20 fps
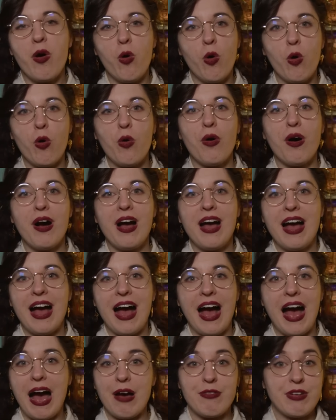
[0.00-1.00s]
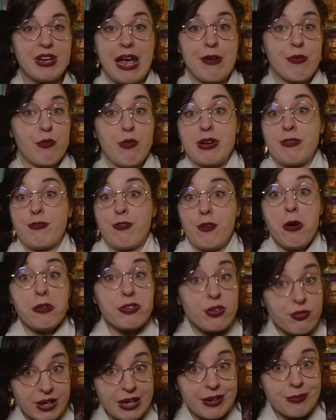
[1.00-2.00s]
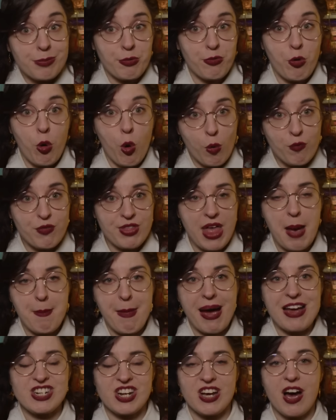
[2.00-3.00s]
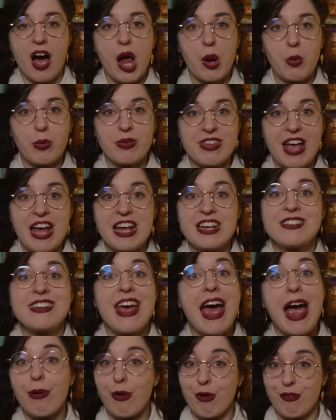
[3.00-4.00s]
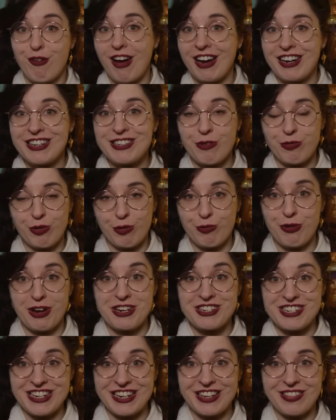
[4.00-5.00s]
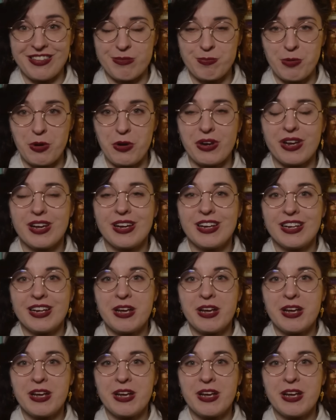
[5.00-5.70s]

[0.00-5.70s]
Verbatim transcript: or having ever read philosophy before for that matter, I was terrified of confronting this book.